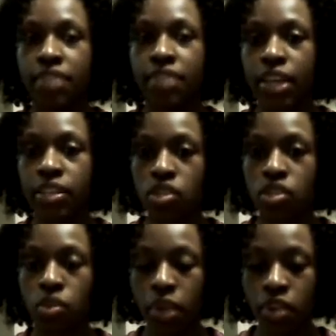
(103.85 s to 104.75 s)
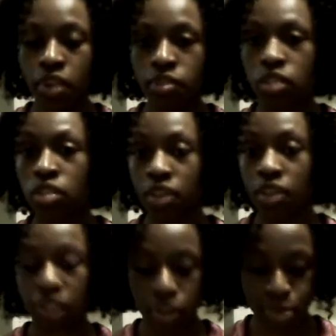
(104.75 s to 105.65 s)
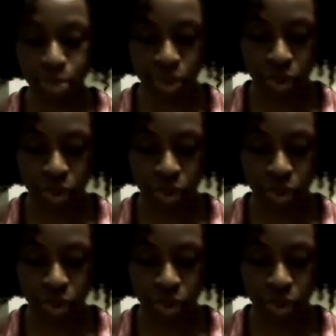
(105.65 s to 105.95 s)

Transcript: 8s, and 12s. I also have a kettlebell.